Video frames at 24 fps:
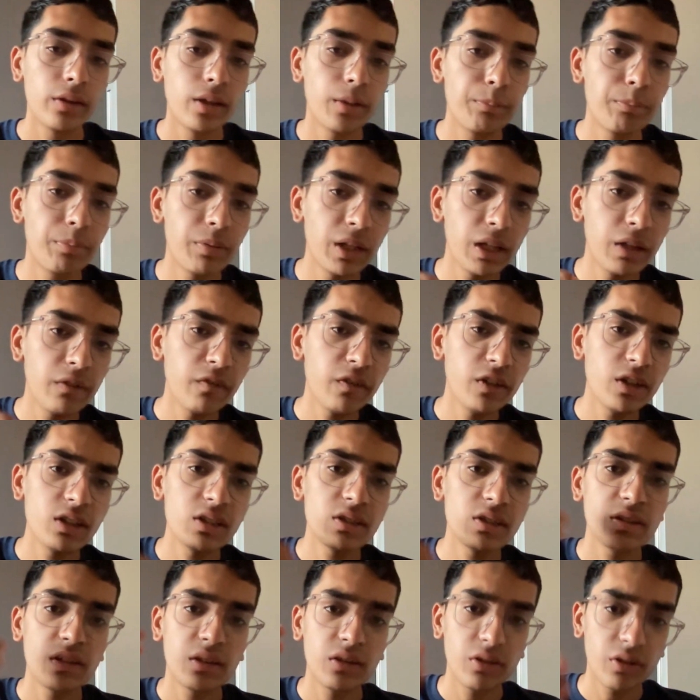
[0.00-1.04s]
The
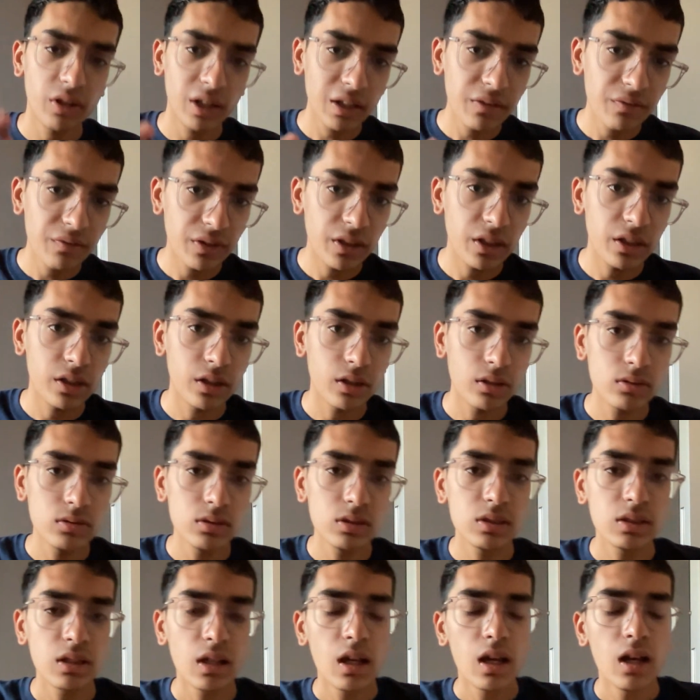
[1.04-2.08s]
previous three
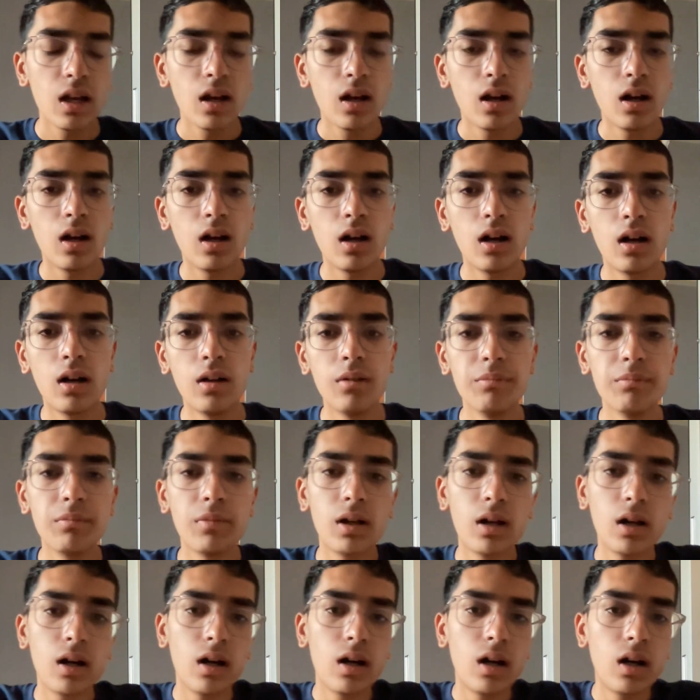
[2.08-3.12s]
videos um,
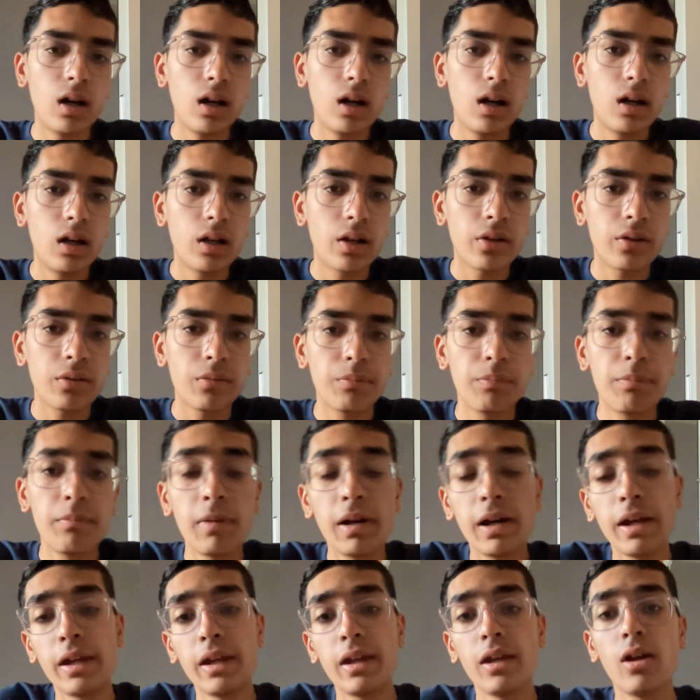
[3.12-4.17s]
are
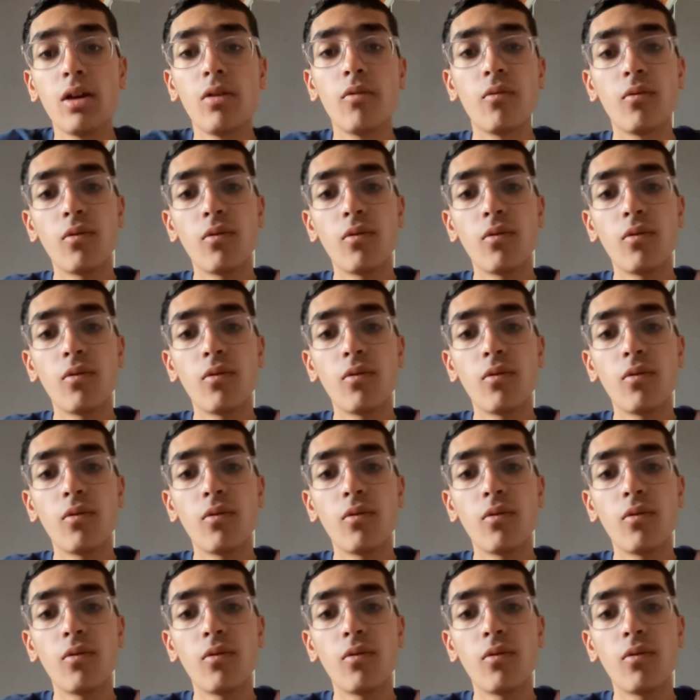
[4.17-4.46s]
my